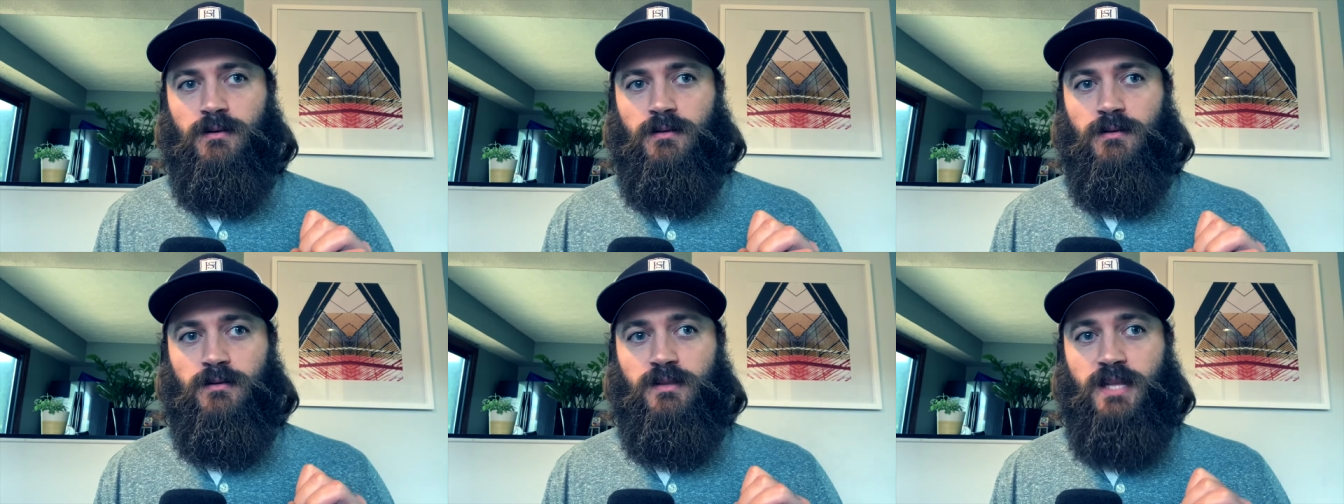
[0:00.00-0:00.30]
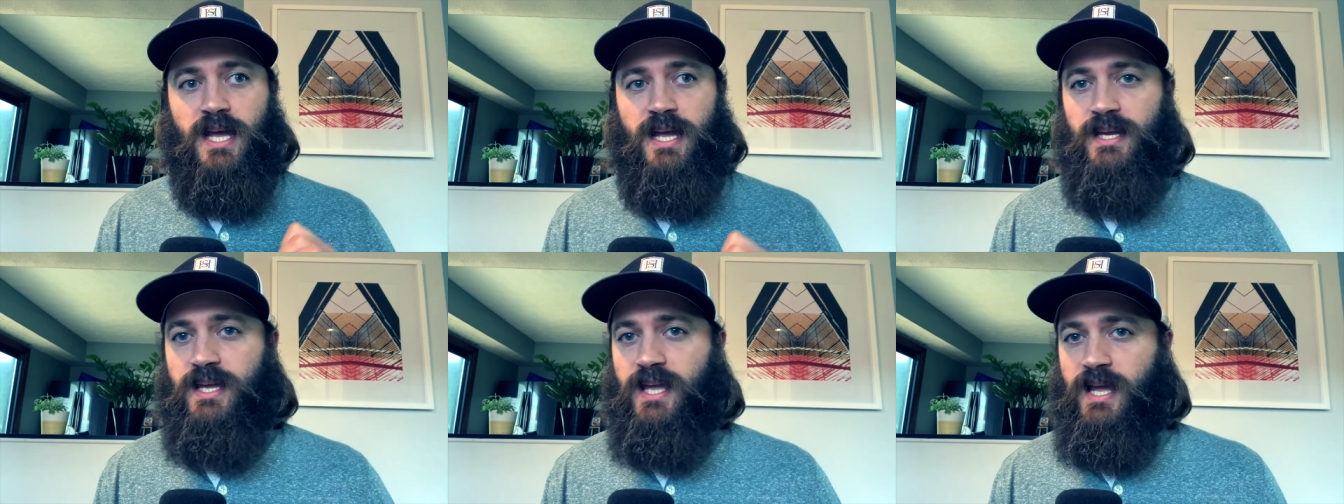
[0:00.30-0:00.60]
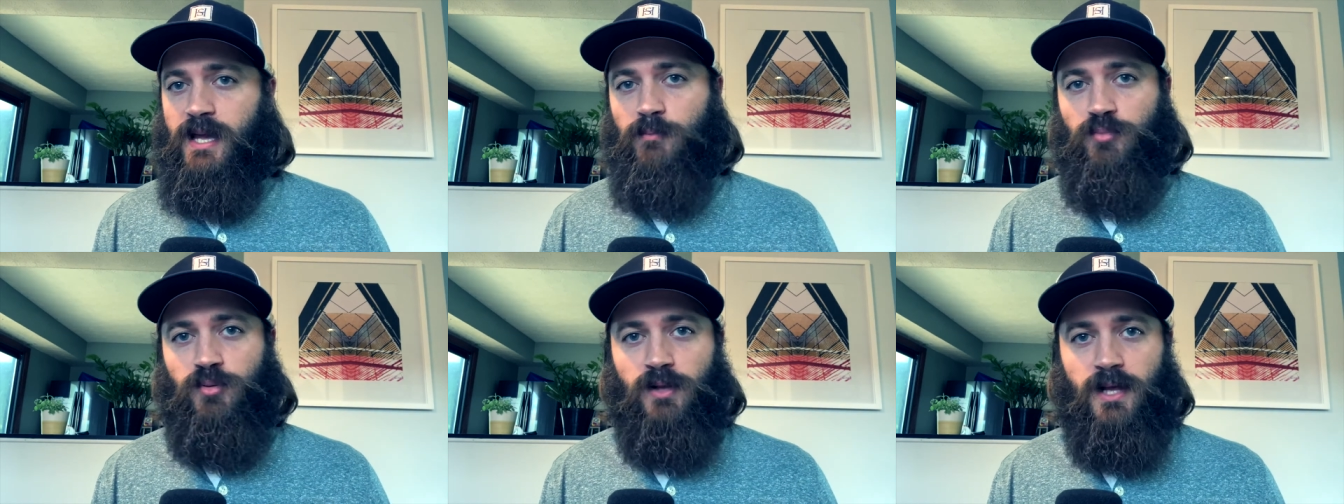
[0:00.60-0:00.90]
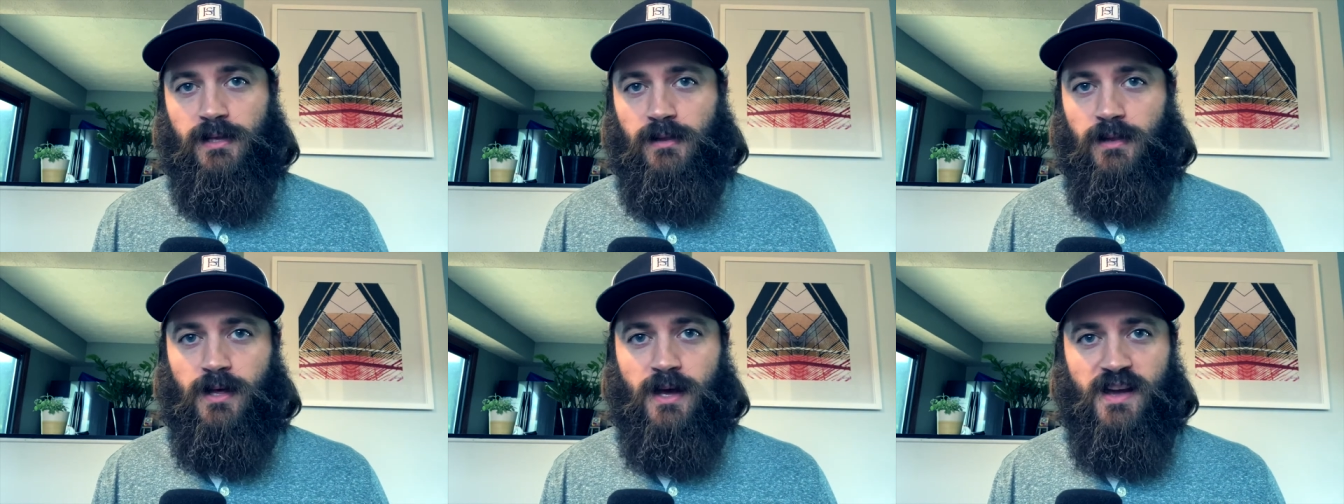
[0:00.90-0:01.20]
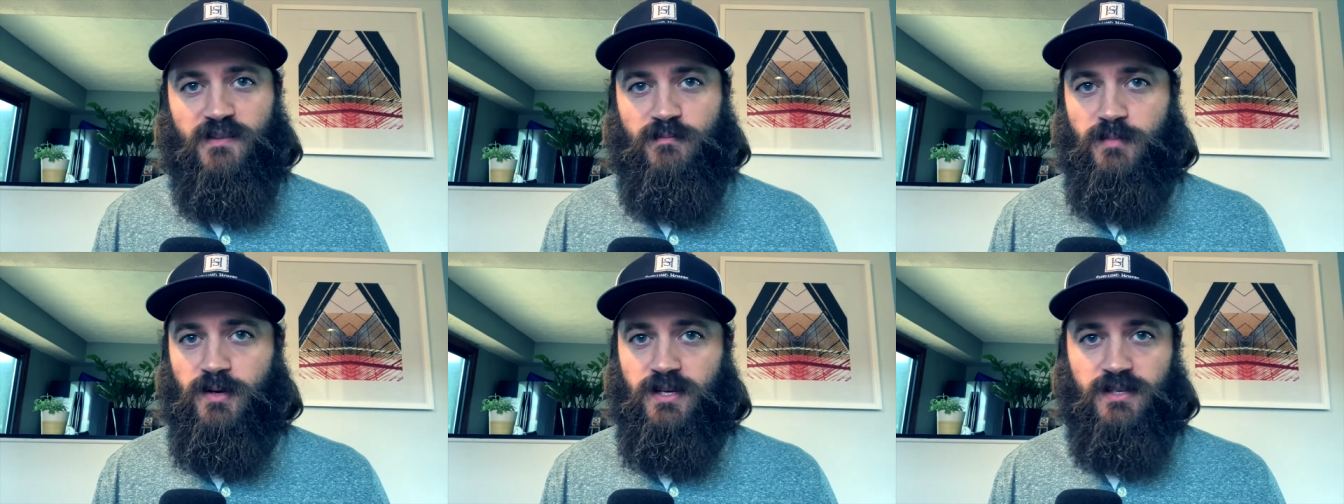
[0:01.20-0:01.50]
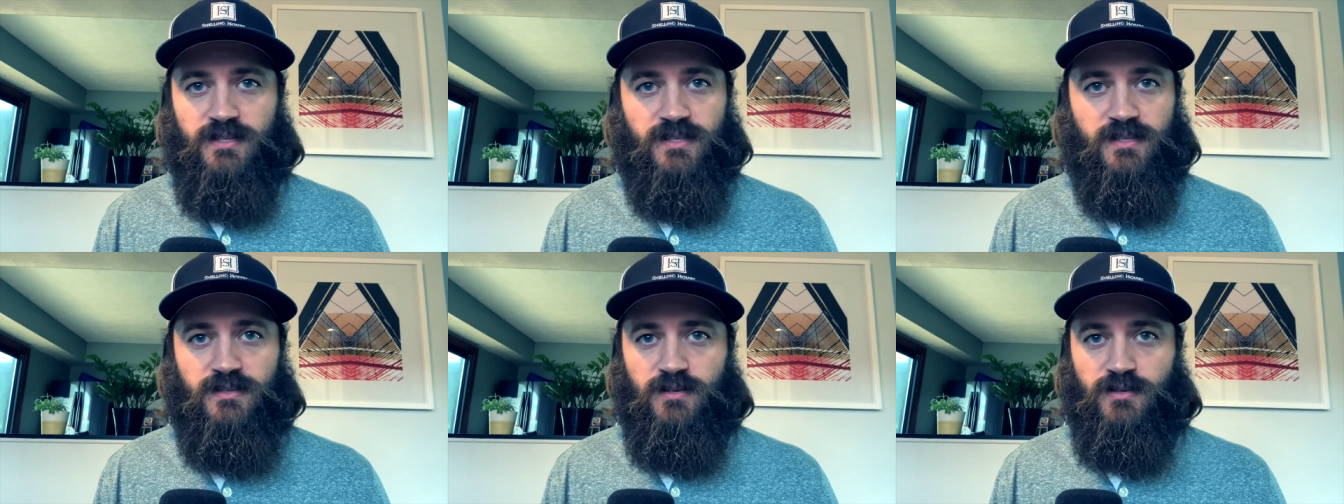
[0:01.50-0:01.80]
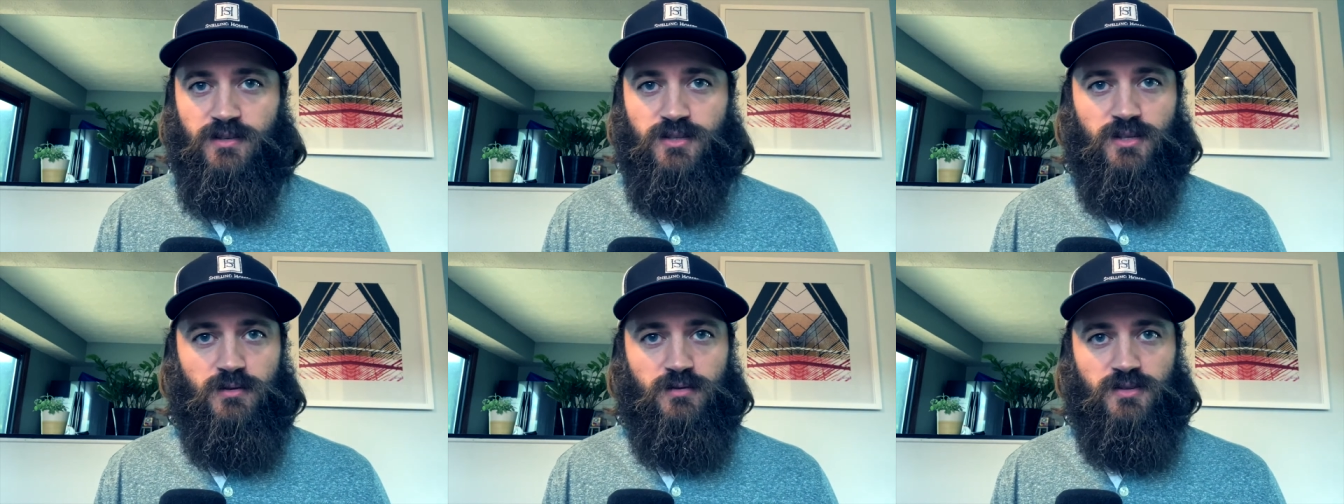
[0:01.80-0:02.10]
they can't play live because
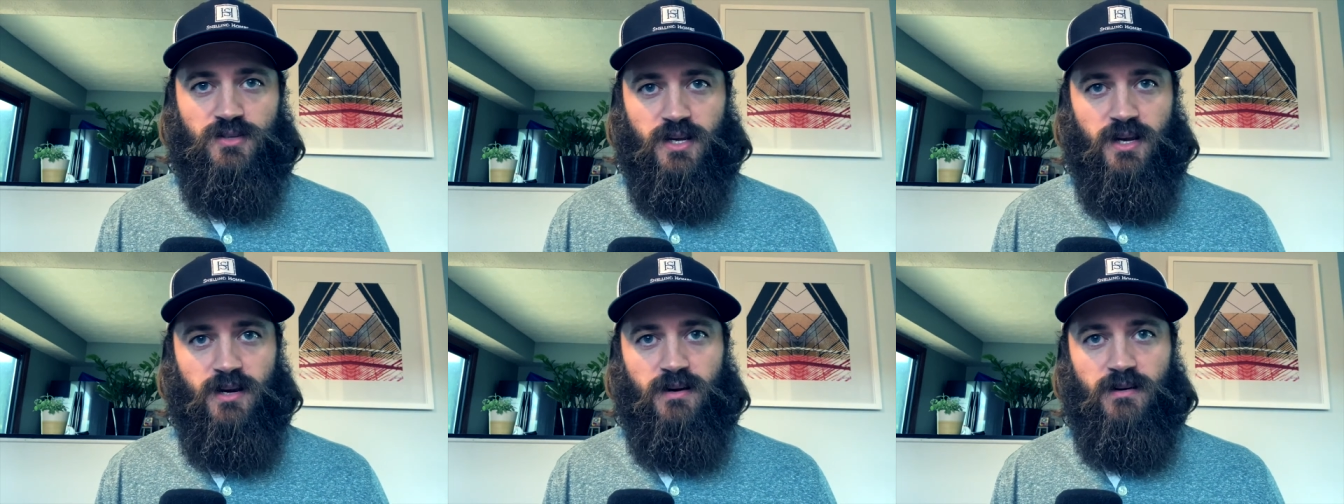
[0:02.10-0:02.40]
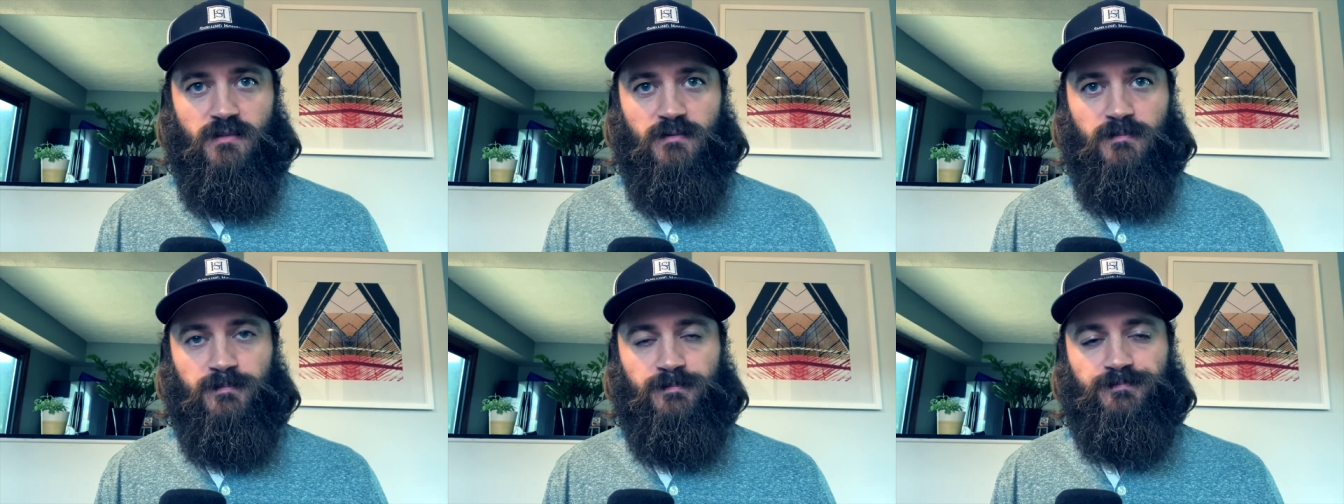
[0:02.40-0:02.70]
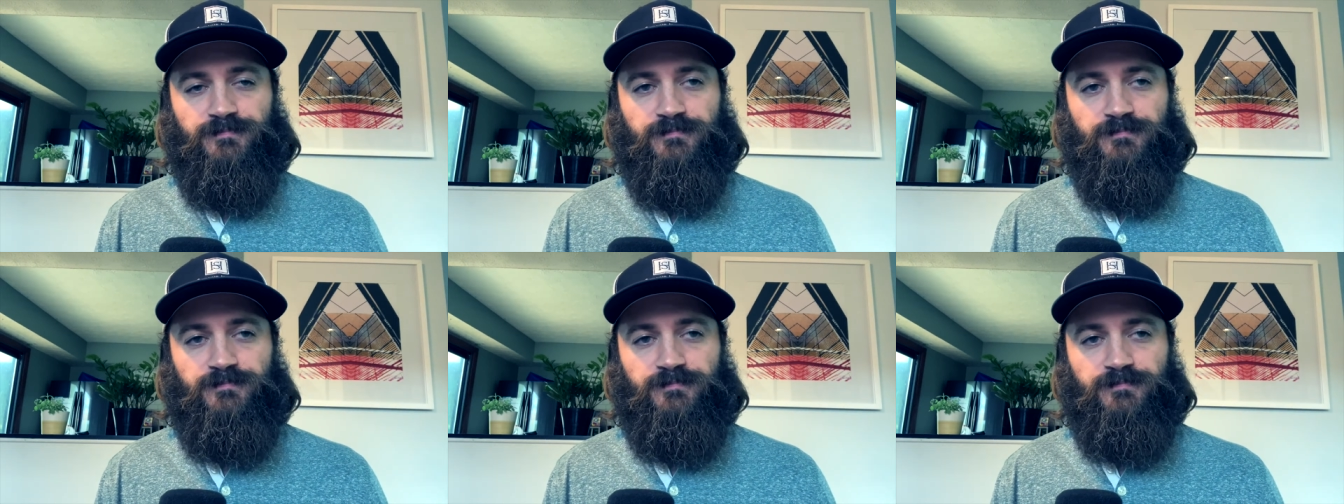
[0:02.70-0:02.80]
they're so scared.